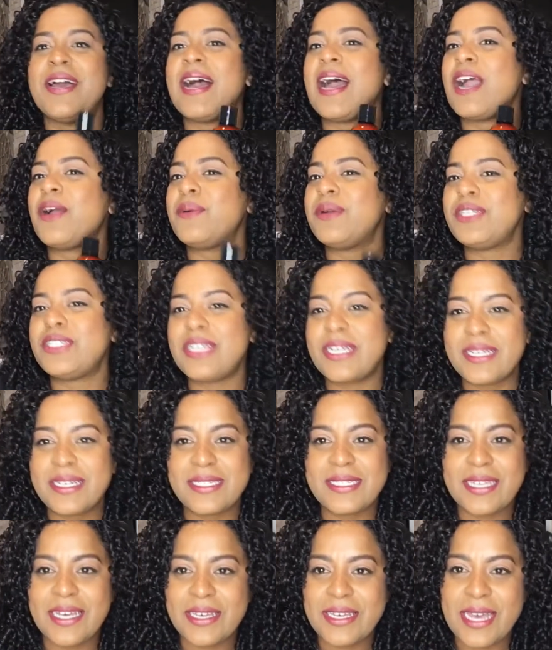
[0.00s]
I wish I could
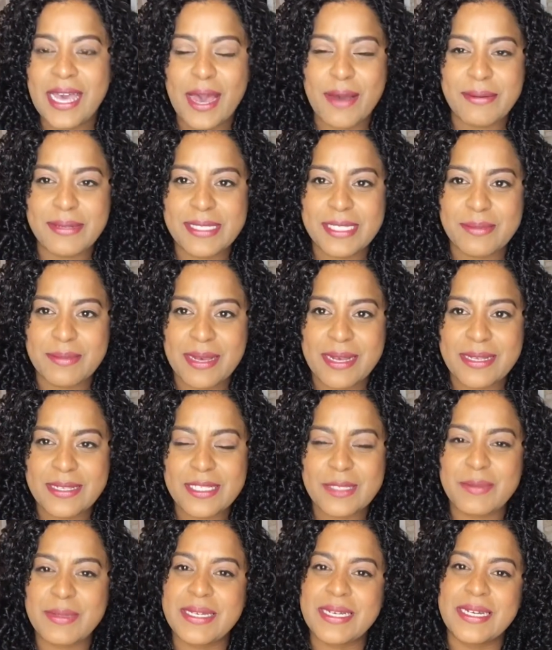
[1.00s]
tell you how it
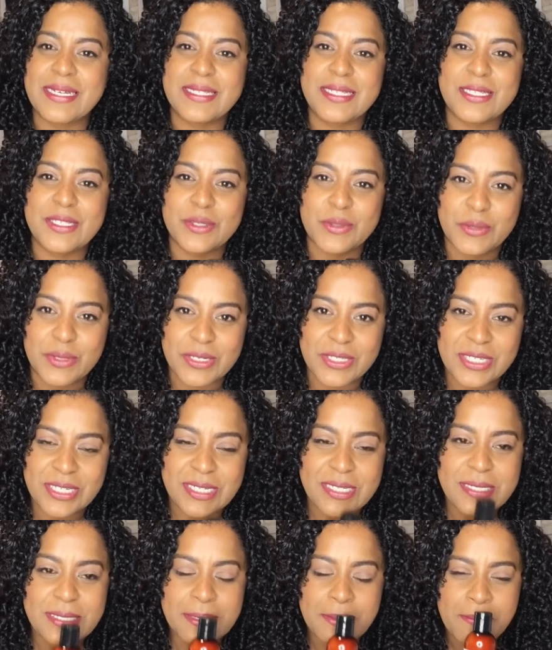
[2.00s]
smells because it's
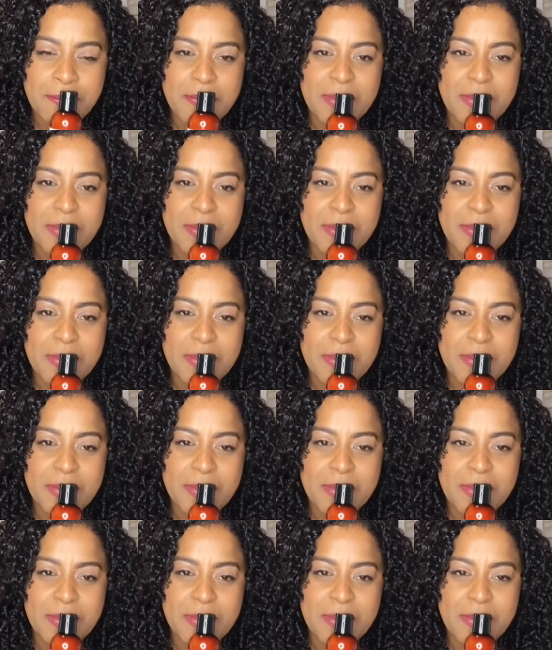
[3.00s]
gorgeous.